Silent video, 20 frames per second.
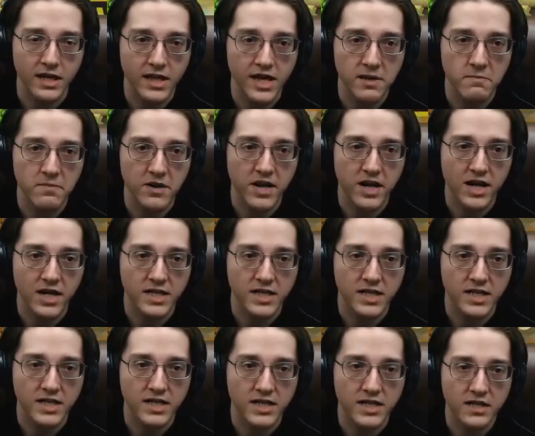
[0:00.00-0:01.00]
Clay
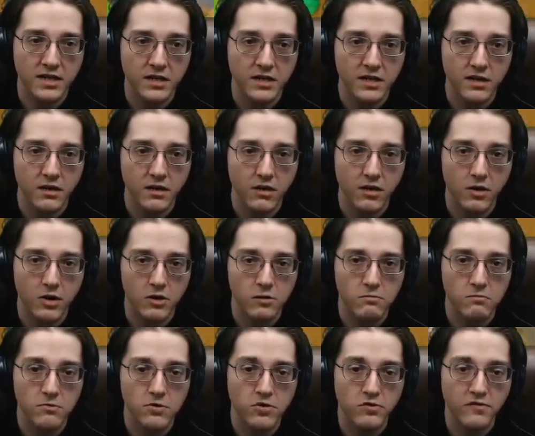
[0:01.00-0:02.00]
pots are
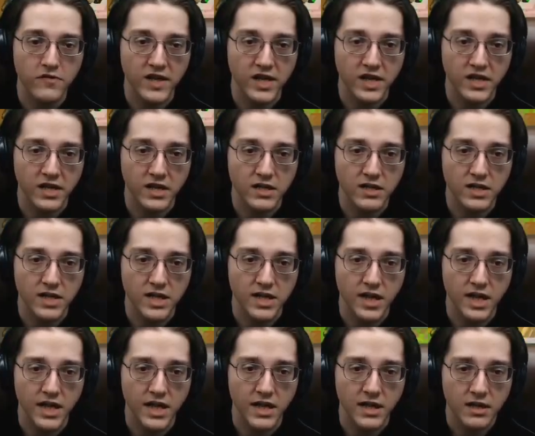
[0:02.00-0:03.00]
moving
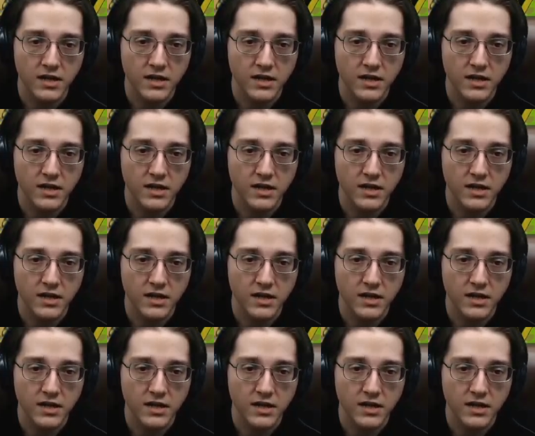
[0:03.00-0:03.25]
today,